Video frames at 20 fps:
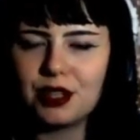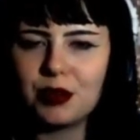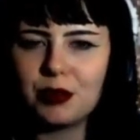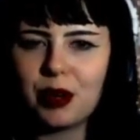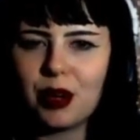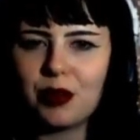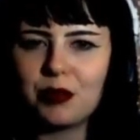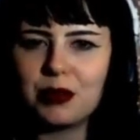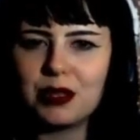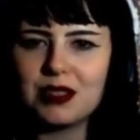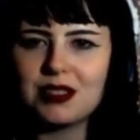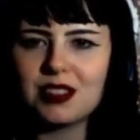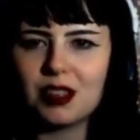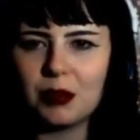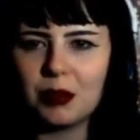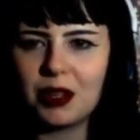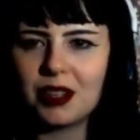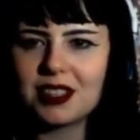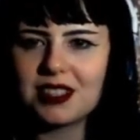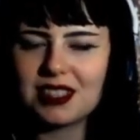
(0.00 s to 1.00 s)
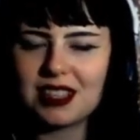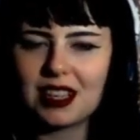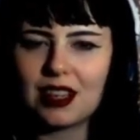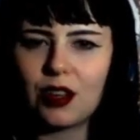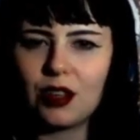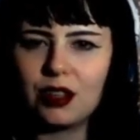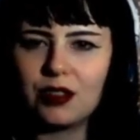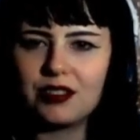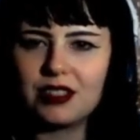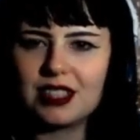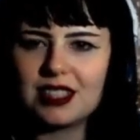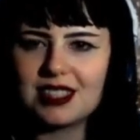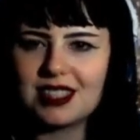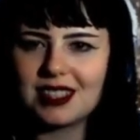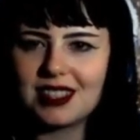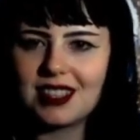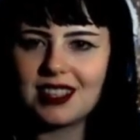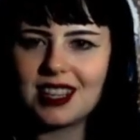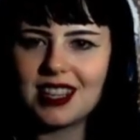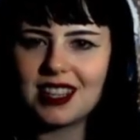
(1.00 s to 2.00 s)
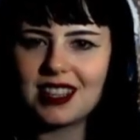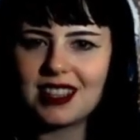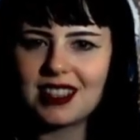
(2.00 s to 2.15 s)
about Midsummer? Because like all of it is in the light.